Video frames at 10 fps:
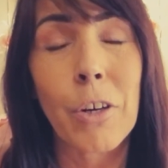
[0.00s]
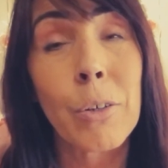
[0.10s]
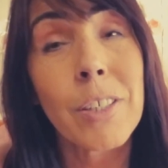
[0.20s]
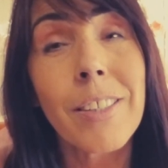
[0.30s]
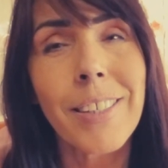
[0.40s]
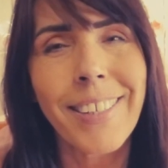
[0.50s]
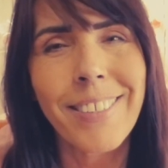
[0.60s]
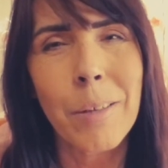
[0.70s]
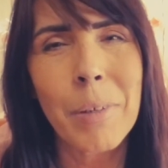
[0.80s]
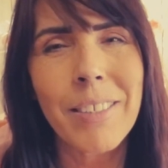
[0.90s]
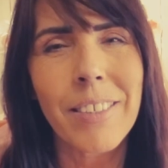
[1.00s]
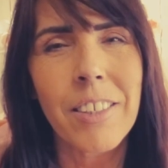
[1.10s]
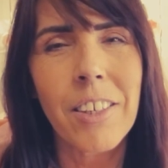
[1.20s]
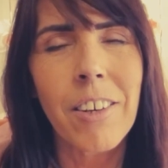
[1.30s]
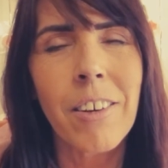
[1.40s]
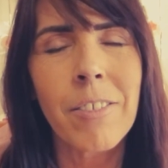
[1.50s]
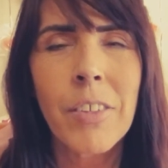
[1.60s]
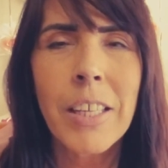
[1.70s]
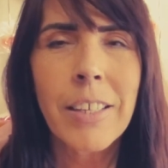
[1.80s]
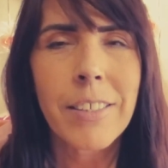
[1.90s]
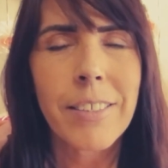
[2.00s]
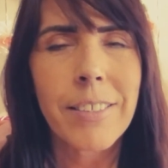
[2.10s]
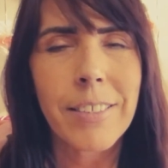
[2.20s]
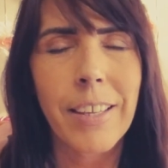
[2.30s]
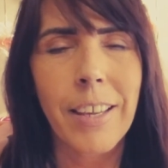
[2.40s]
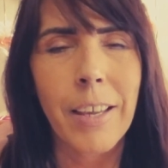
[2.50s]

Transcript: Until the next time I see y'all, stay